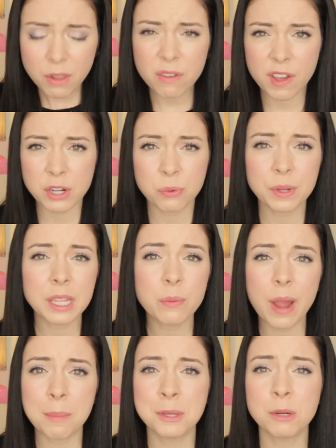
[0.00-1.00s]
I found a really
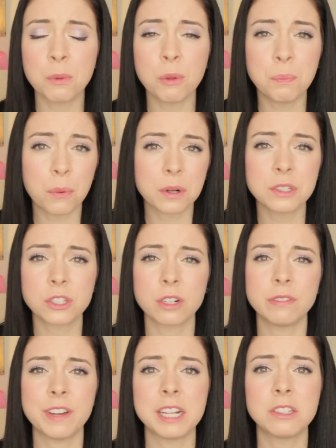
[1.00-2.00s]
reputable board
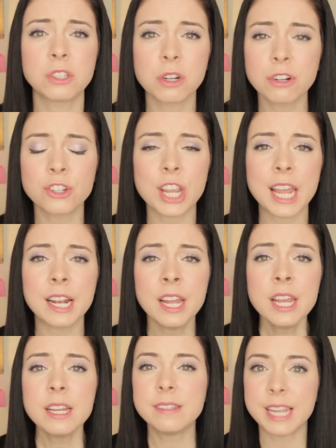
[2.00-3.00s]
certified surgeon.
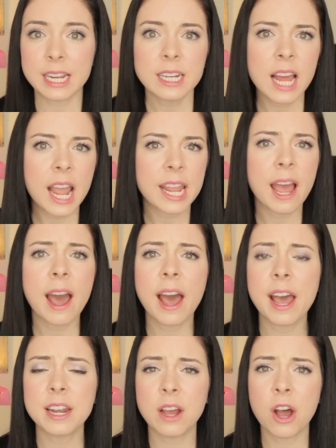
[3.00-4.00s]
Dan and I
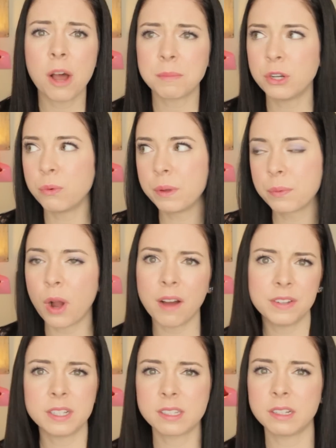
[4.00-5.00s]
had, we were
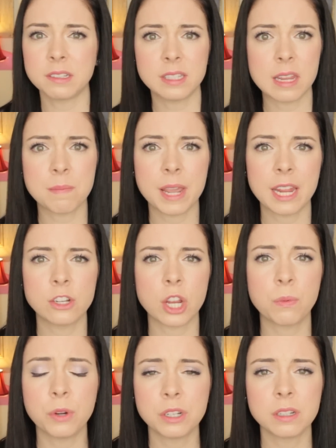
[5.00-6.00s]
obviously on the same page.
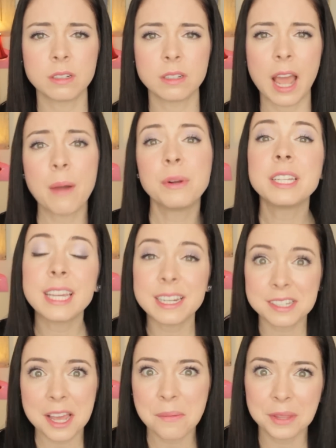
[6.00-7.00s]
I wouldn't get
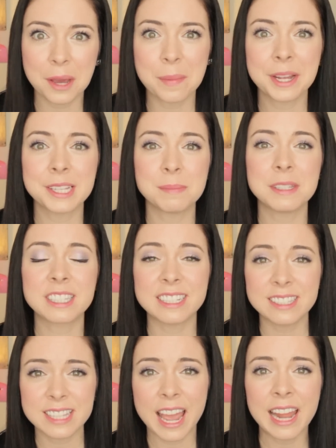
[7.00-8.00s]
it done without my husband's
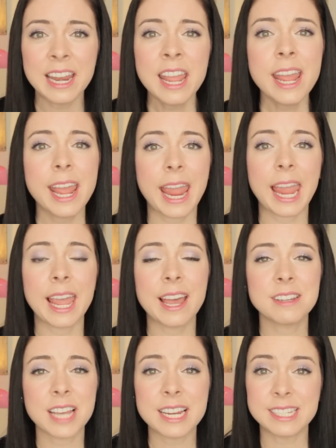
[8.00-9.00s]
consent,
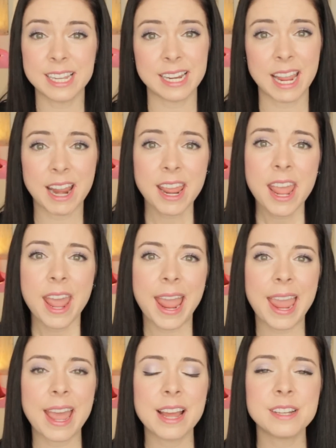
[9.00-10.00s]
and I did it.
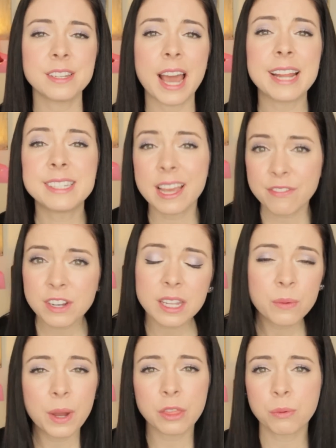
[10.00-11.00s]
And I
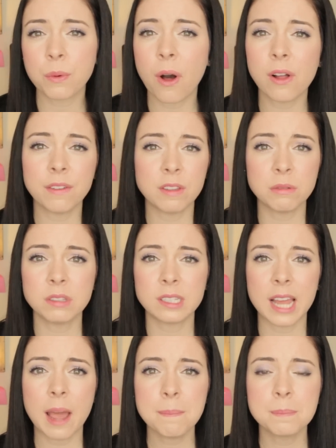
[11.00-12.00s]
definitely went through all of those
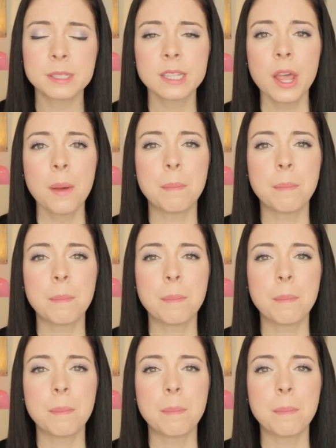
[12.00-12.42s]
steps.